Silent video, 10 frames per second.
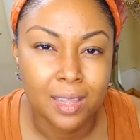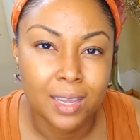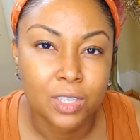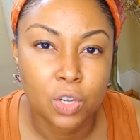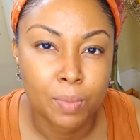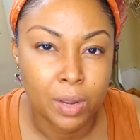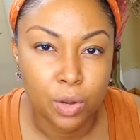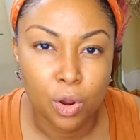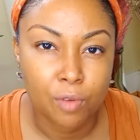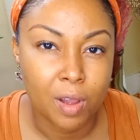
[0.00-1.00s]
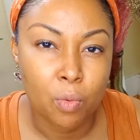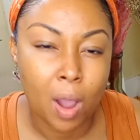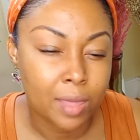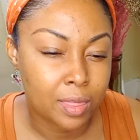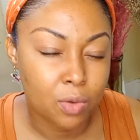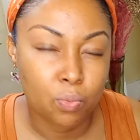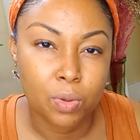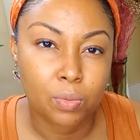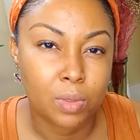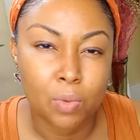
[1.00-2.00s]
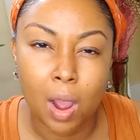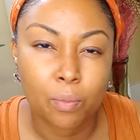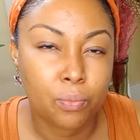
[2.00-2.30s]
That gets on my nerve. I think